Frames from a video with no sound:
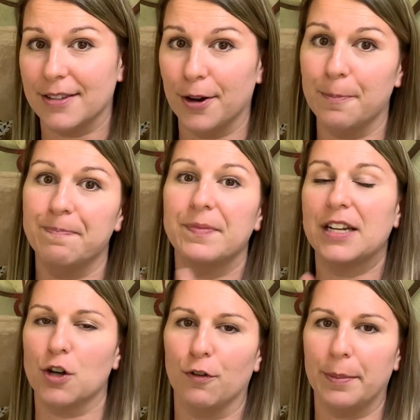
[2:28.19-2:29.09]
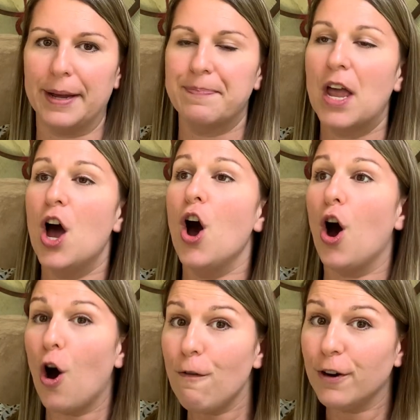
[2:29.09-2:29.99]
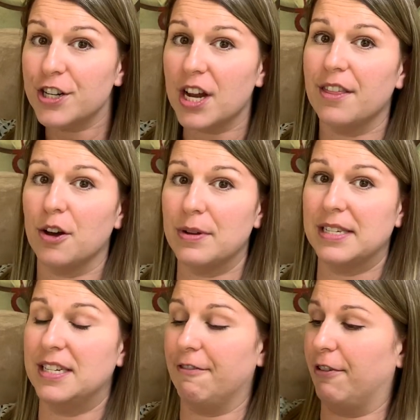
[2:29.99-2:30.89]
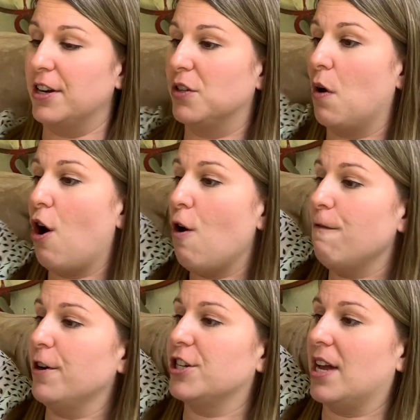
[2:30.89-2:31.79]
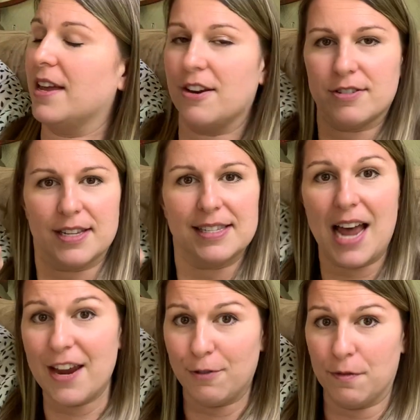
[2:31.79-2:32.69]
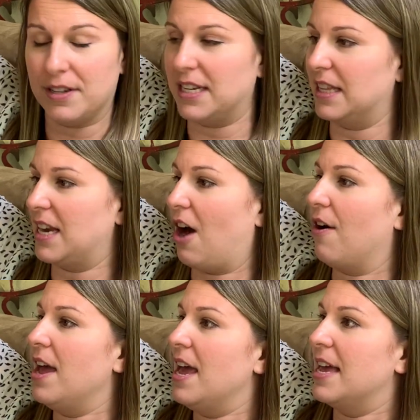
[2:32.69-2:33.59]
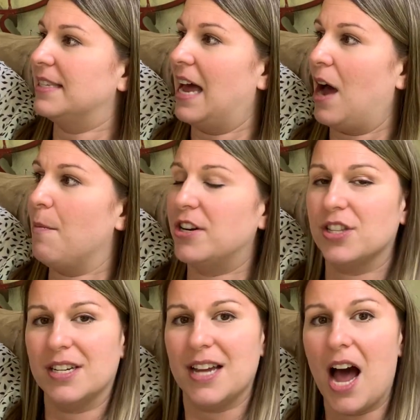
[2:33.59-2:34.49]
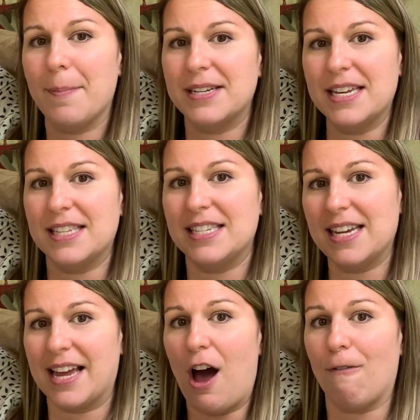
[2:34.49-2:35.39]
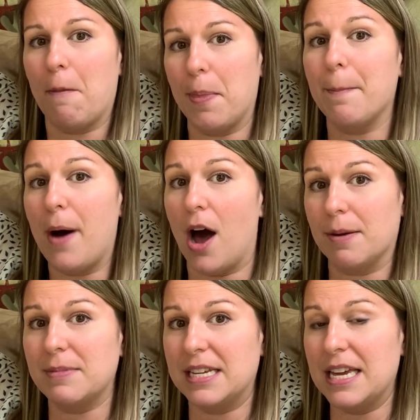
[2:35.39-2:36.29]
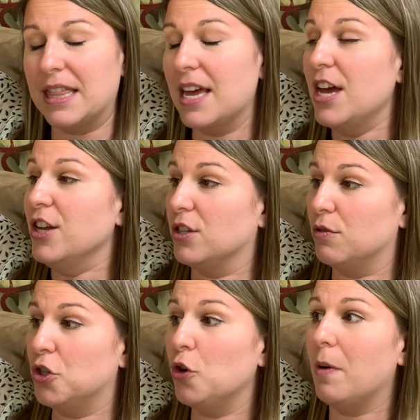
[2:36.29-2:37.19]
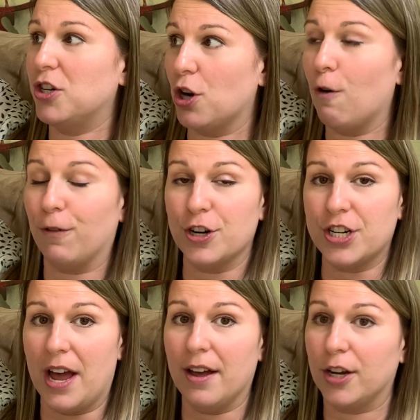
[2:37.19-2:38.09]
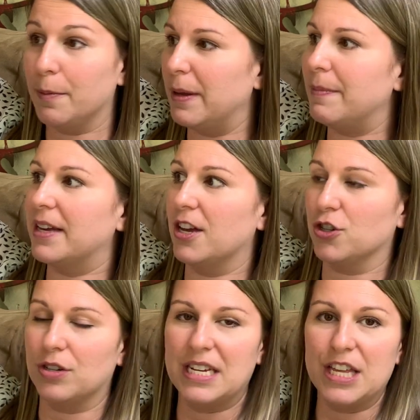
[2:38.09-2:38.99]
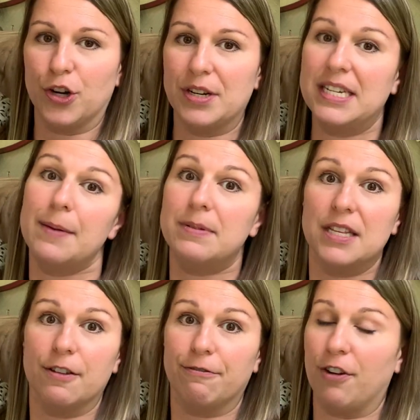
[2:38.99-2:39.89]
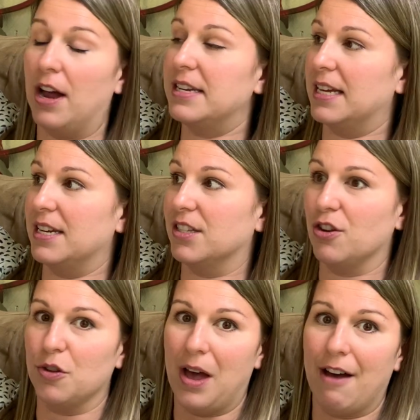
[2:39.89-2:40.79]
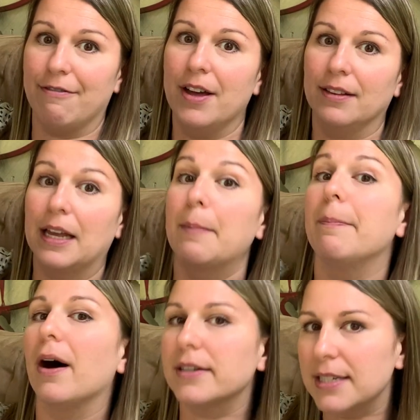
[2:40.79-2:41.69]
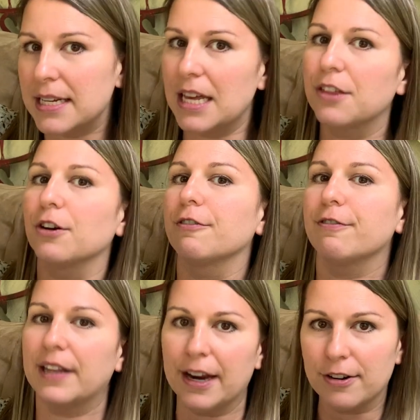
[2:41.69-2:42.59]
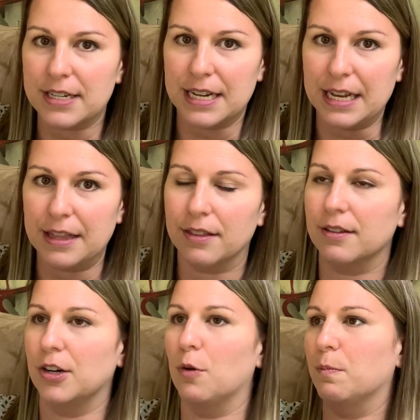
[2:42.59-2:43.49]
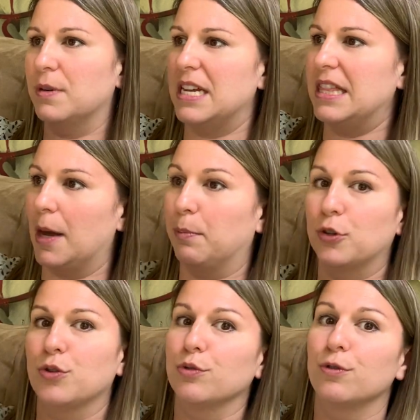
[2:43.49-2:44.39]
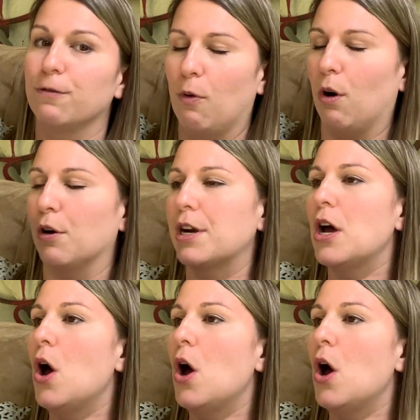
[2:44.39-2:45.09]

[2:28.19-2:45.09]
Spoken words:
So that's overbite. Overjet, though, is different. So overjet, here's a side view of the teeth now, is how much the top teeth stick out from the bottom teeth. So too much overjet could be because your teeth are tipped in the front, and so you have like bucked teeth or flared teeth, teeth that protrude forward.